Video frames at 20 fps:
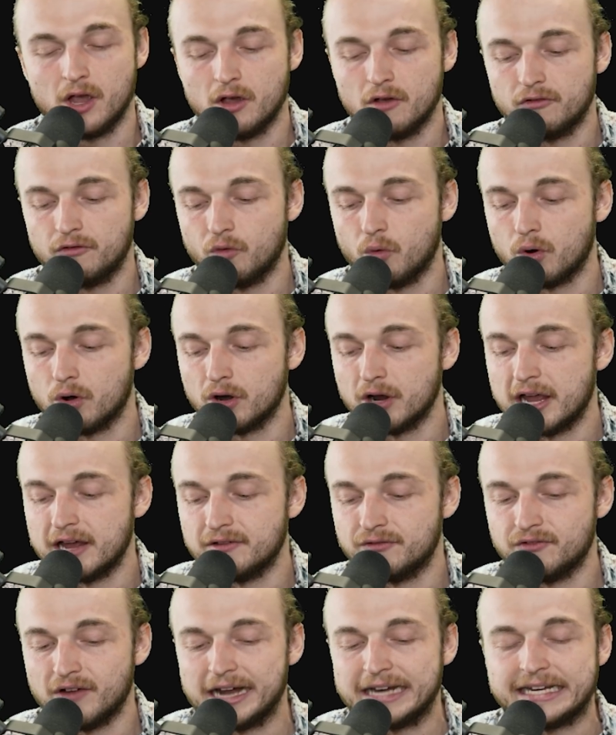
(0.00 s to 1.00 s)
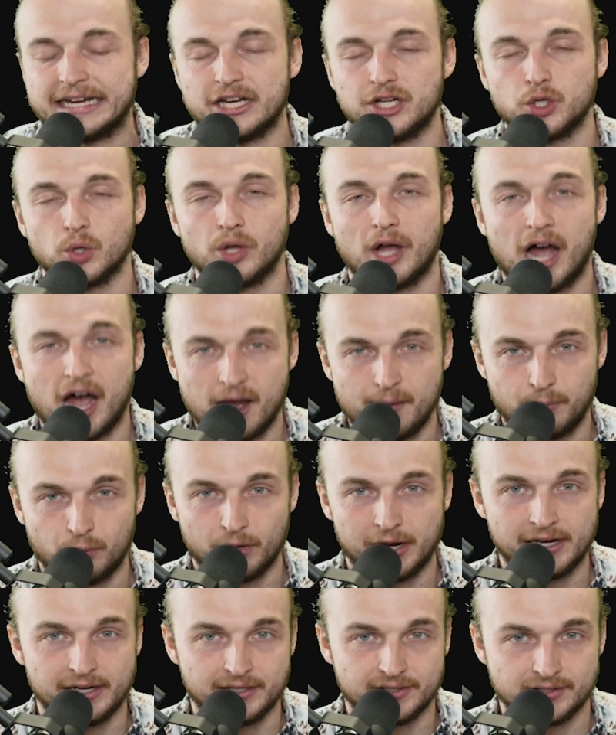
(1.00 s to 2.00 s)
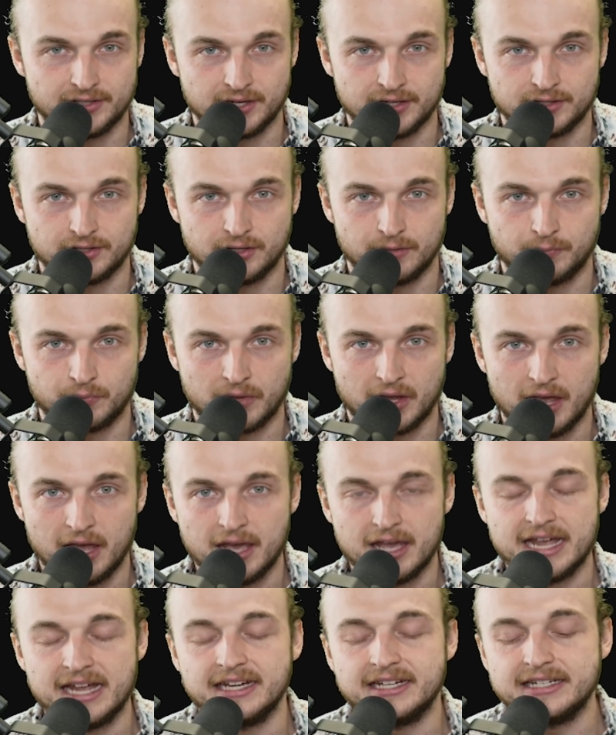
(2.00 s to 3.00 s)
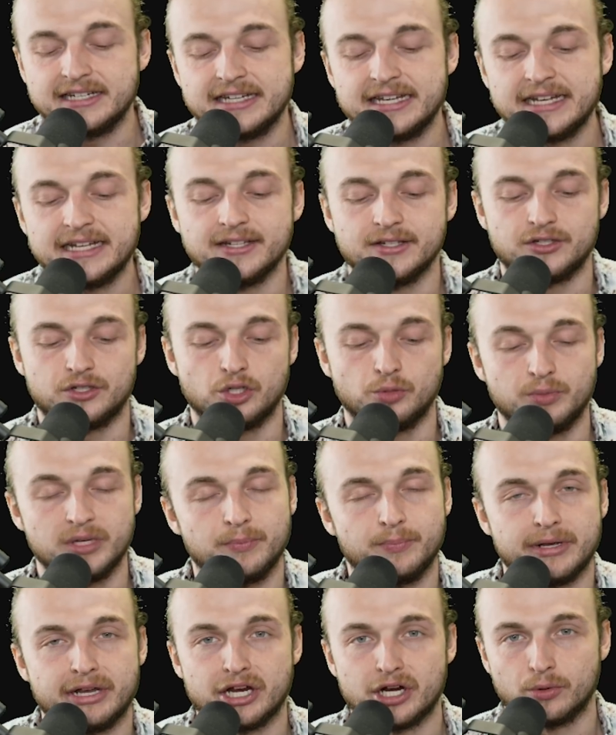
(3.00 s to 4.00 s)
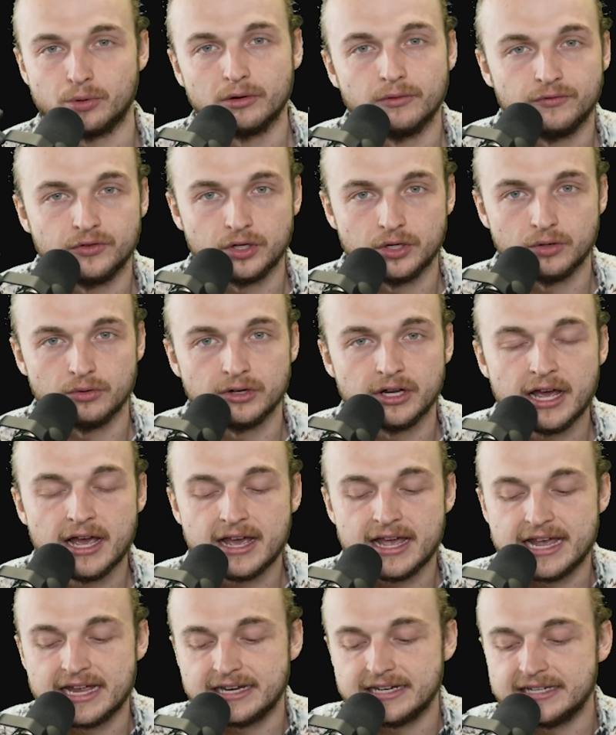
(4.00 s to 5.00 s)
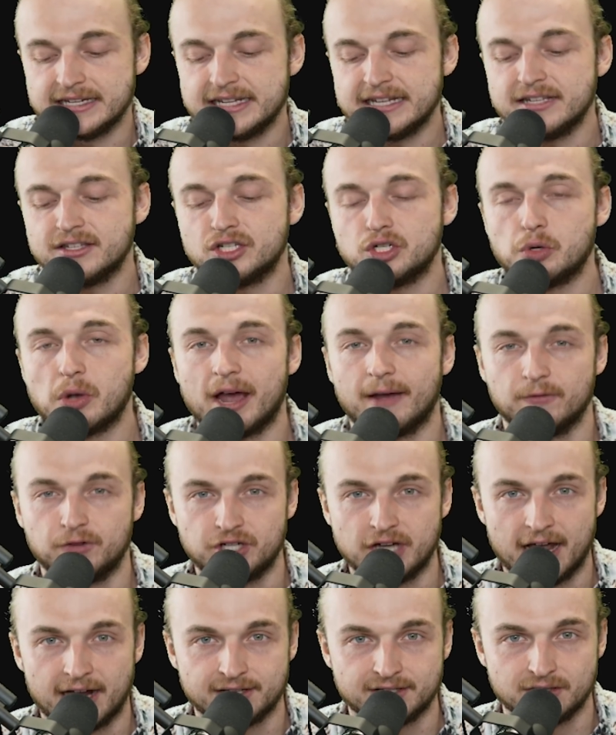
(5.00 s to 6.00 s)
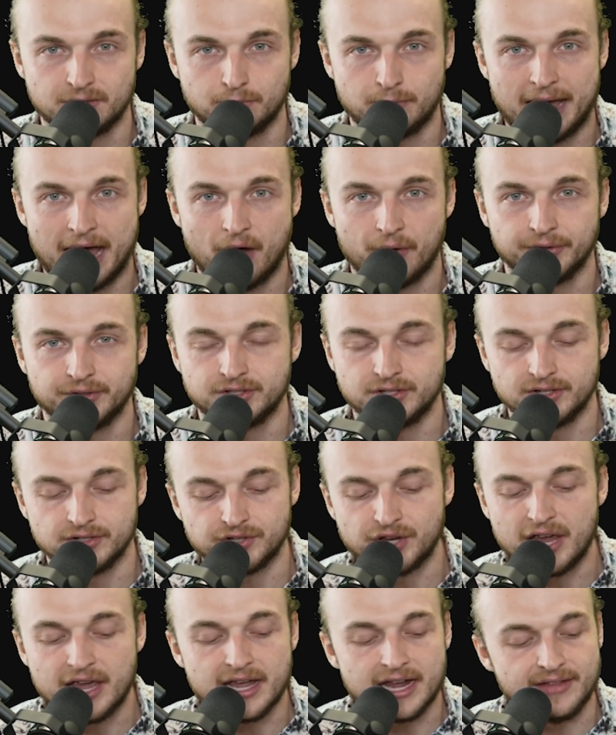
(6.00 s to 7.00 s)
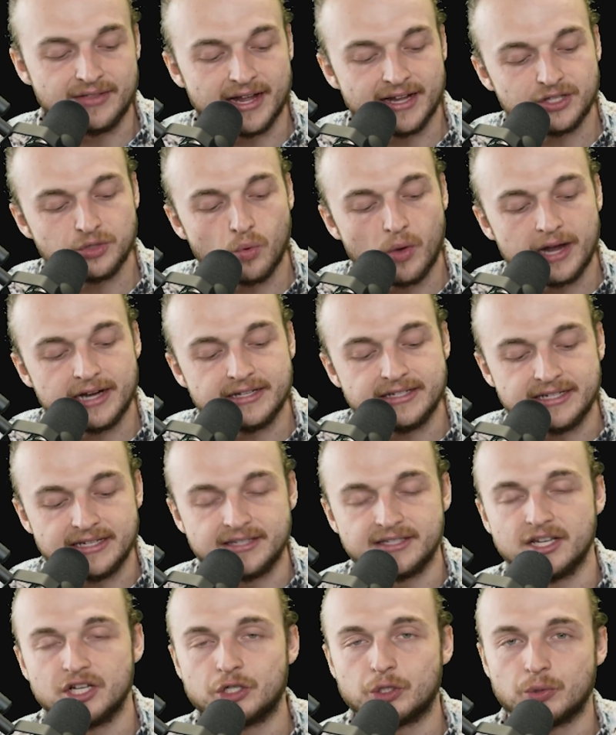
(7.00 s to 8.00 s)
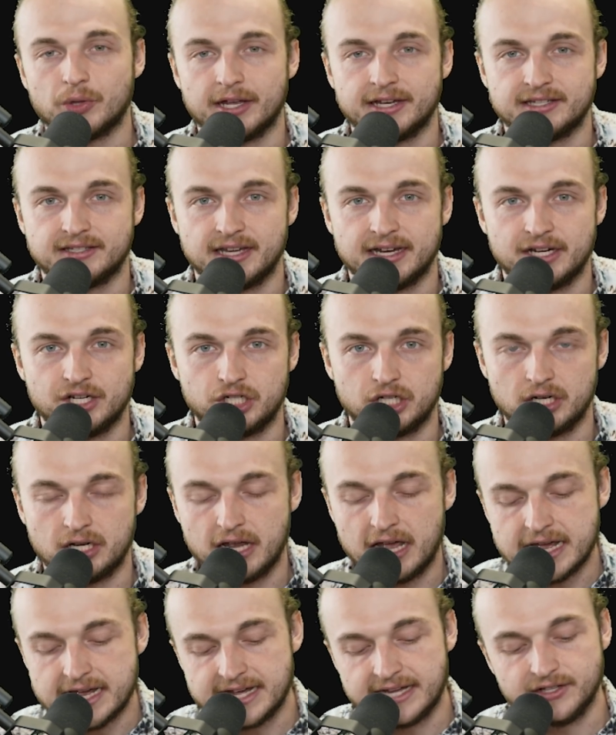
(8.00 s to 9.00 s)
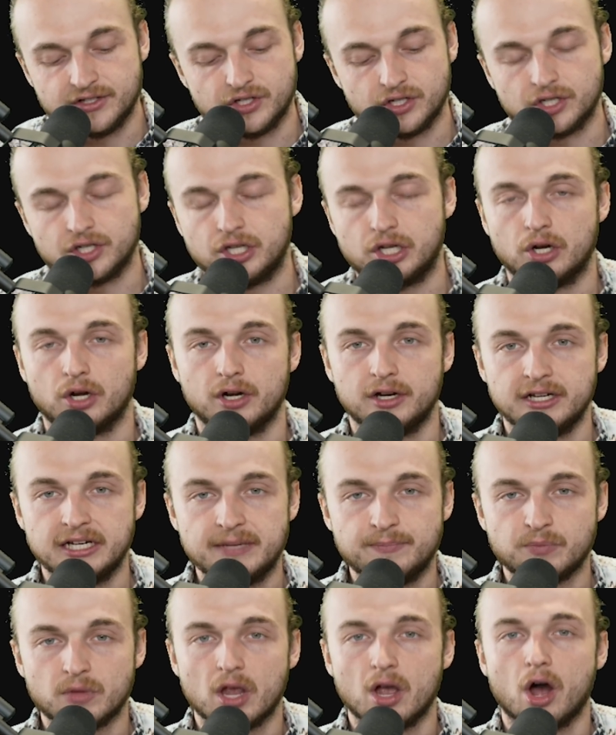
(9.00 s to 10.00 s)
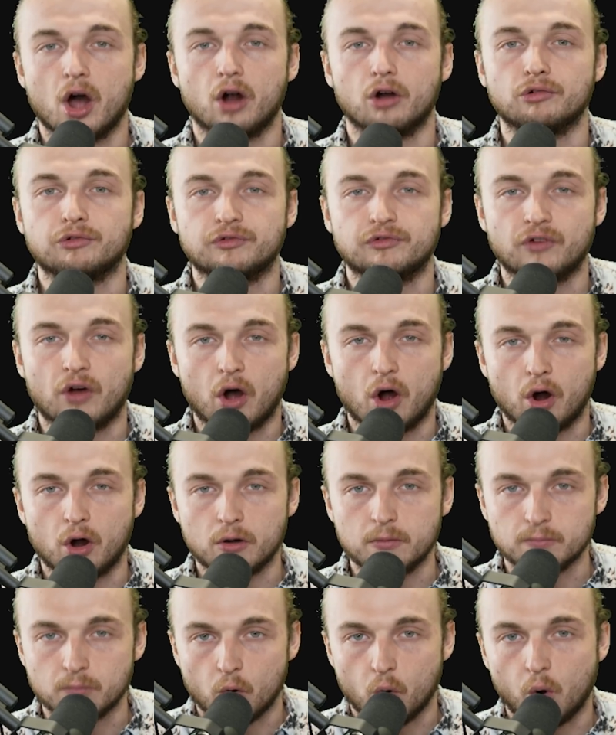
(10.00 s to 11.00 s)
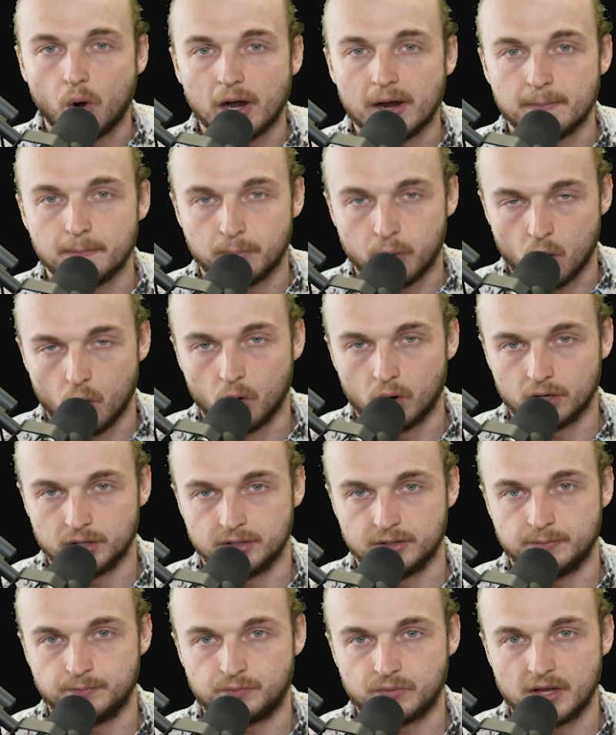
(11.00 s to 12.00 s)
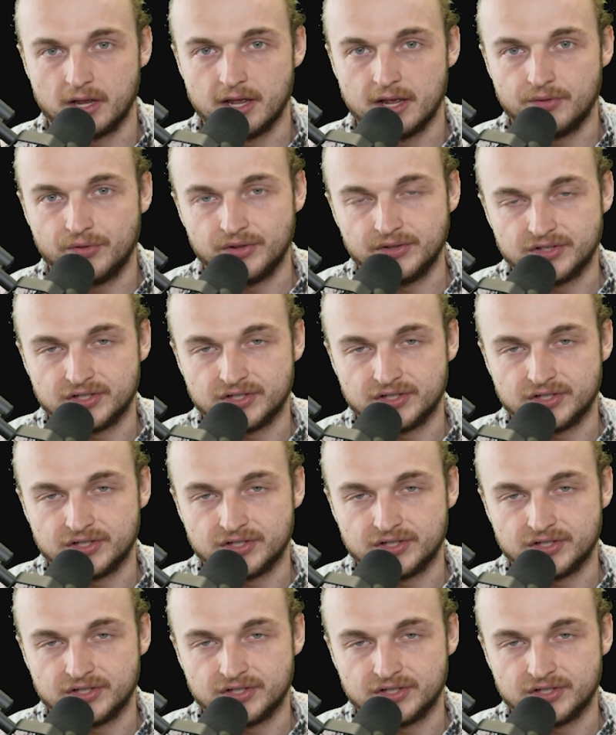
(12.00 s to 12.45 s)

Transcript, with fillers: for a financial operating system, it needs to be peer reviewed. It needs to have checks and balances. And that's why decentralization and security are far more important than